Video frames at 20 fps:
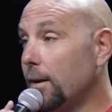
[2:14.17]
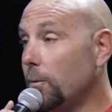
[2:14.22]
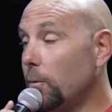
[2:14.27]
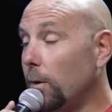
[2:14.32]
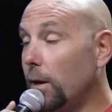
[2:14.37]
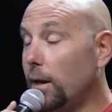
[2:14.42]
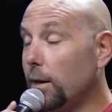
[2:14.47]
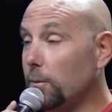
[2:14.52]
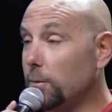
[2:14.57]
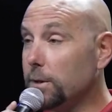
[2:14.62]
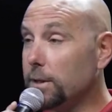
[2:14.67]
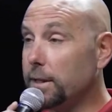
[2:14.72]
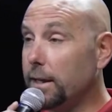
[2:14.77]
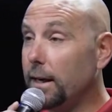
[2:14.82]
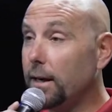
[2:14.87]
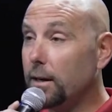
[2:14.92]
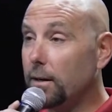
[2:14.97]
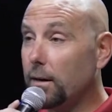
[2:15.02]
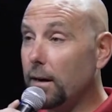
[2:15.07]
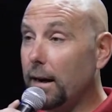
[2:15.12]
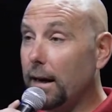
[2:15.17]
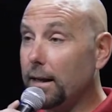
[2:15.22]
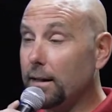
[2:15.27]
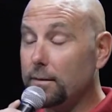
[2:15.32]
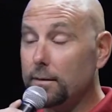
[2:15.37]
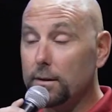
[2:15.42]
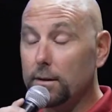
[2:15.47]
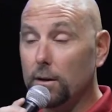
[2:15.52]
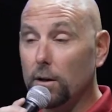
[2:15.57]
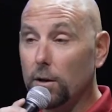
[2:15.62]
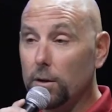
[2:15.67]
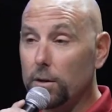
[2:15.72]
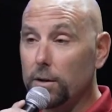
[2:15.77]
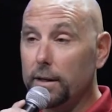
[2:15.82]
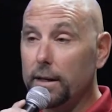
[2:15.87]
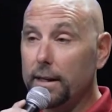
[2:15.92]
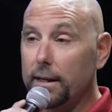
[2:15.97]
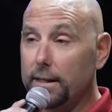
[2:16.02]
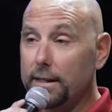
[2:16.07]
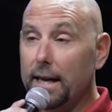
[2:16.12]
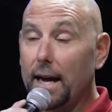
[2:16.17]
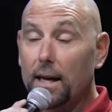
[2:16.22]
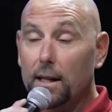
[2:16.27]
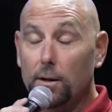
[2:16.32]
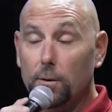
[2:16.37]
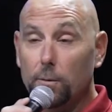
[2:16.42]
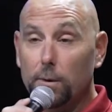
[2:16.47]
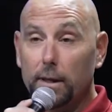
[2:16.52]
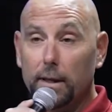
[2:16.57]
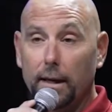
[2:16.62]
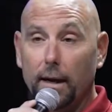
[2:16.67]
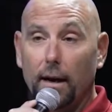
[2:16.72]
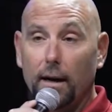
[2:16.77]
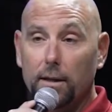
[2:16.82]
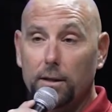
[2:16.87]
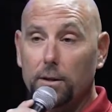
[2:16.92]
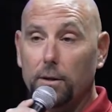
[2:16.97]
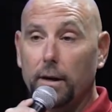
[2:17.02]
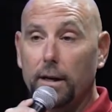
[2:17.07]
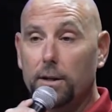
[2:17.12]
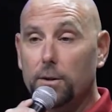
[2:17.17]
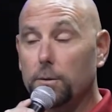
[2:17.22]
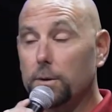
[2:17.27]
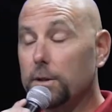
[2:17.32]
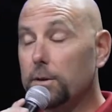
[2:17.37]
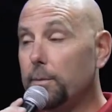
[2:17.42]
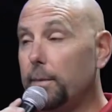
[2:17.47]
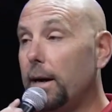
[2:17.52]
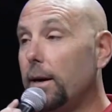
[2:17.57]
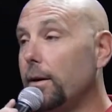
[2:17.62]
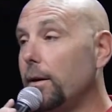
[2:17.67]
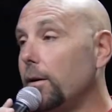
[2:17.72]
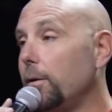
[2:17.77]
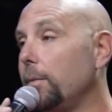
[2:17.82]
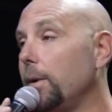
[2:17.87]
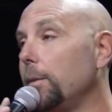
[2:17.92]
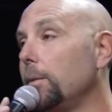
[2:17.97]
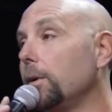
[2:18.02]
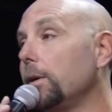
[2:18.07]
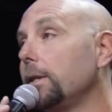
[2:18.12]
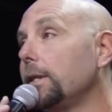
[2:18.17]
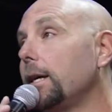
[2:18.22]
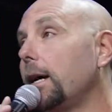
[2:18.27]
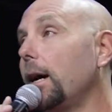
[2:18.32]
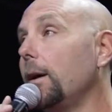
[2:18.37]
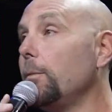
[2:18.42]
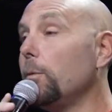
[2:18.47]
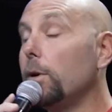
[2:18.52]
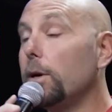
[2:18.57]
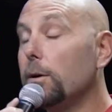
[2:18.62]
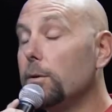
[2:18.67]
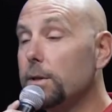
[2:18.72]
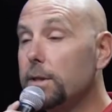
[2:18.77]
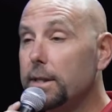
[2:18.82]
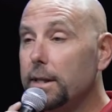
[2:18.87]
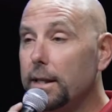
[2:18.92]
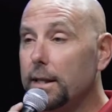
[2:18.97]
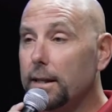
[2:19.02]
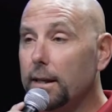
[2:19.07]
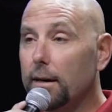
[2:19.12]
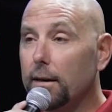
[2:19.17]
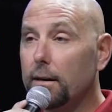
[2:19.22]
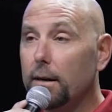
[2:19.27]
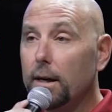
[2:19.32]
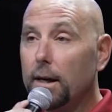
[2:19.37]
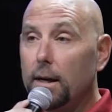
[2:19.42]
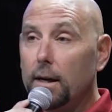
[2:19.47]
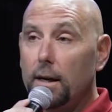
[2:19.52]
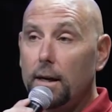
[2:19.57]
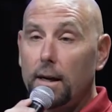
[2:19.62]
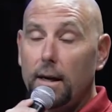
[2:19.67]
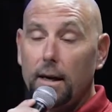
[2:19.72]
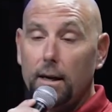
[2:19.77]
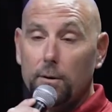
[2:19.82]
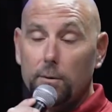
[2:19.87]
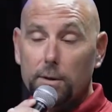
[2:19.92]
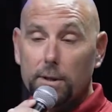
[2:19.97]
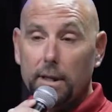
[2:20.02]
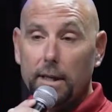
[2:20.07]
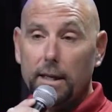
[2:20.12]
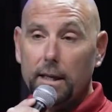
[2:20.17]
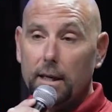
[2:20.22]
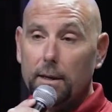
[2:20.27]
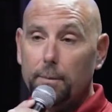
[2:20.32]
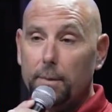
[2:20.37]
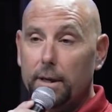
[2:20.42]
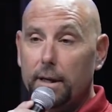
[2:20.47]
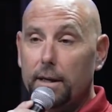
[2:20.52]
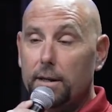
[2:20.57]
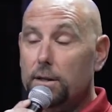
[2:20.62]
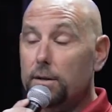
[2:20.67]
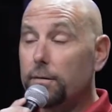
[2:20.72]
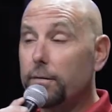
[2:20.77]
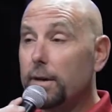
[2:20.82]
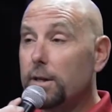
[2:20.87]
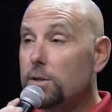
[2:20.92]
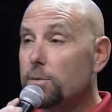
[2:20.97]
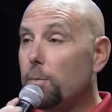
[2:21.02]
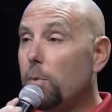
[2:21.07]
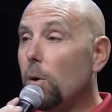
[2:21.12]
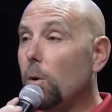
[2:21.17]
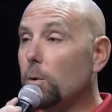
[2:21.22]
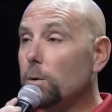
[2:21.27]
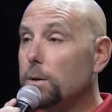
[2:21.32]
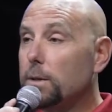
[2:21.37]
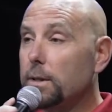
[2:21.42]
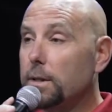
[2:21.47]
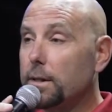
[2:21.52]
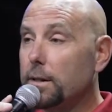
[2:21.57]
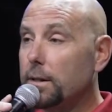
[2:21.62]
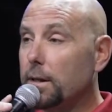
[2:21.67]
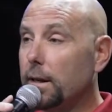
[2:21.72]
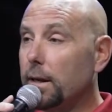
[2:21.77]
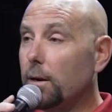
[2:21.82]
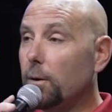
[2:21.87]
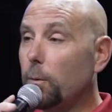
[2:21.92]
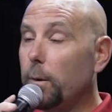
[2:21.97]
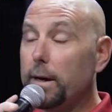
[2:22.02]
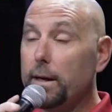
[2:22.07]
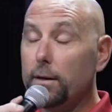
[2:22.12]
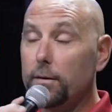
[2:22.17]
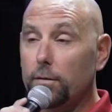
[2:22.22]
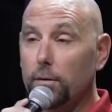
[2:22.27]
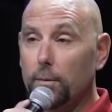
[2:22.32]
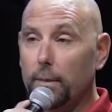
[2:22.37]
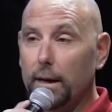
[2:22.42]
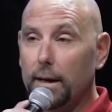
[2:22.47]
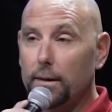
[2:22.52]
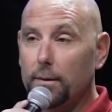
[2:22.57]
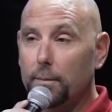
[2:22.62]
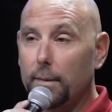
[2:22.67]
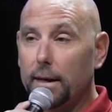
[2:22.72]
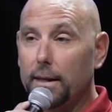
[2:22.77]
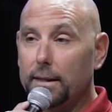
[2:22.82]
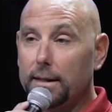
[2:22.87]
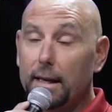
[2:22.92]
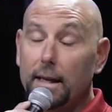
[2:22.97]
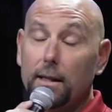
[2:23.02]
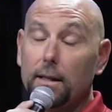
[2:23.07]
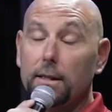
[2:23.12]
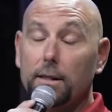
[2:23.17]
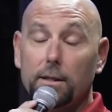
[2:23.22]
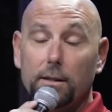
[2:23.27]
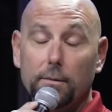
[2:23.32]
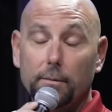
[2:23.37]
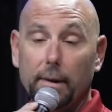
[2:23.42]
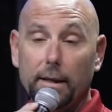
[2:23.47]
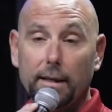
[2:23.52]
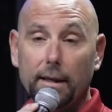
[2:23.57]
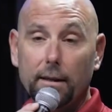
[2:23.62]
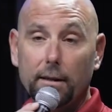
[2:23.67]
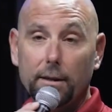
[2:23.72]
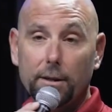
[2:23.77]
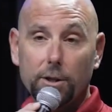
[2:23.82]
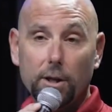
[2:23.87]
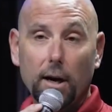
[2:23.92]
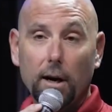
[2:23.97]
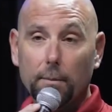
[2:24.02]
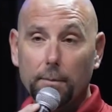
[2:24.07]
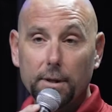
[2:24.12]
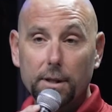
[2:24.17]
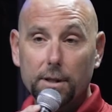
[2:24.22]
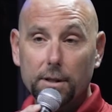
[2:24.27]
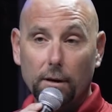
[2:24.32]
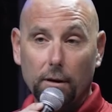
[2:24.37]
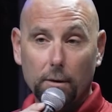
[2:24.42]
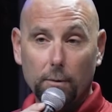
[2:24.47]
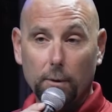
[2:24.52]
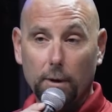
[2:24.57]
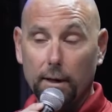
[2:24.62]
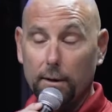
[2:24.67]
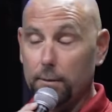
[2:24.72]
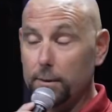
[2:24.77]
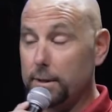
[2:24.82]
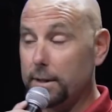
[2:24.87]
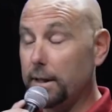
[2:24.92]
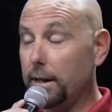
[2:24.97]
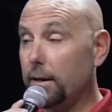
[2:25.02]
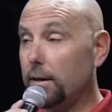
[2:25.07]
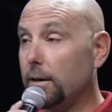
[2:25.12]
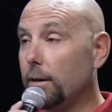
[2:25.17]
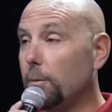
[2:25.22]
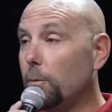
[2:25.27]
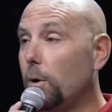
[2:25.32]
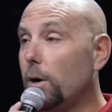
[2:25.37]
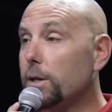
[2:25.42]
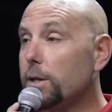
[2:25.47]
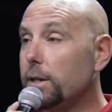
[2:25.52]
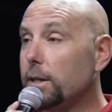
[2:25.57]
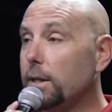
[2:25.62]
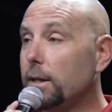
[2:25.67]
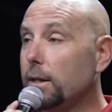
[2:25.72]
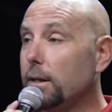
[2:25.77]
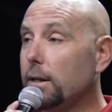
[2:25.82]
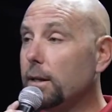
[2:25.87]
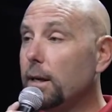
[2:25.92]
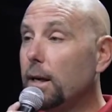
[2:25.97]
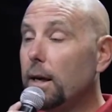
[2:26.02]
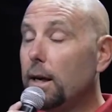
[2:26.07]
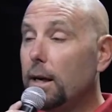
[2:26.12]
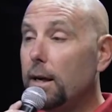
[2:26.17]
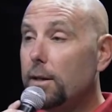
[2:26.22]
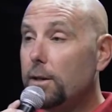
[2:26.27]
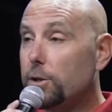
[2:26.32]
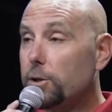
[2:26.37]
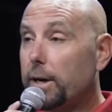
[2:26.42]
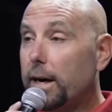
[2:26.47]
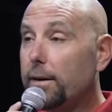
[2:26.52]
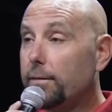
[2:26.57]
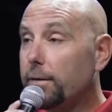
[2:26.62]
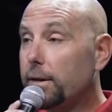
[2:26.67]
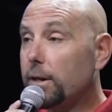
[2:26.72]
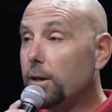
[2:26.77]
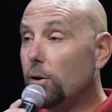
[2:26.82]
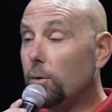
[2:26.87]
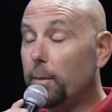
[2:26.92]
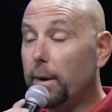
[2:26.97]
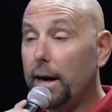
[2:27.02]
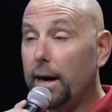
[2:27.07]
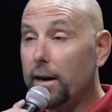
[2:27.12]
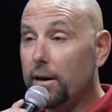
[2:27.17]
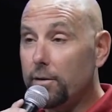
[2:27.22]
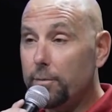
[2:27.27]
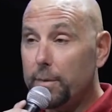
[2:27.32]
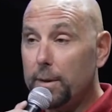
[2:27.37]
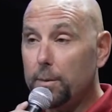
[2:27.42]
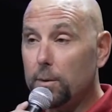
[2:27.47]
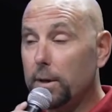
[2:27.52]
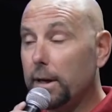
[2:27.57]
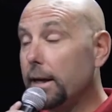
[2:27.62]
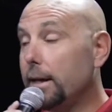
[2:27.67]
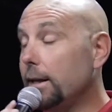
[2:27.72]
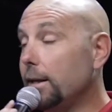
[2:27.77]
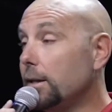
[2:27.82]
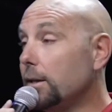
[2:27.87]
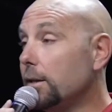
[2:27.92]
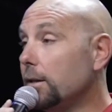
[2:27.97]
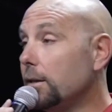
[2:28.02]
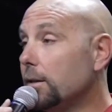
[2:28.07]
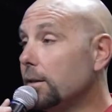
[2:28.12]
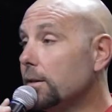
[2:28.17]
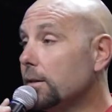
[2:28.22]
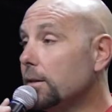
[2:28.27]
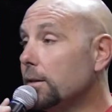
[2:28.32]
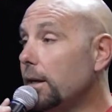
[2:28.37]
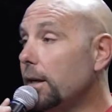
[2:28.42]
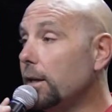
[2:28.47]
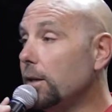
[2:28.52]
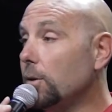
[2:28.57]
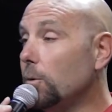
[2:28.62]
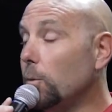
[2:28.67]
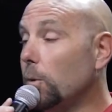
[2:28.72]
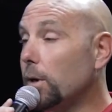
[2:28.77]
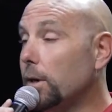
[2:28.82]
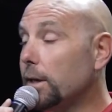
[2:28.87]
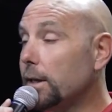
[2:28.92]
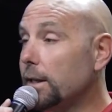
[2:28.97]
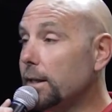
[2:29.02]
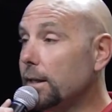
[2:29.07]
While I was there, I learned exactly what God's grace was about. I remember a time where I was sitting there and I was leaning up against a fence pole waiting for my daily job to start while I was there. And I'm watching the traffic go by of people heading to work.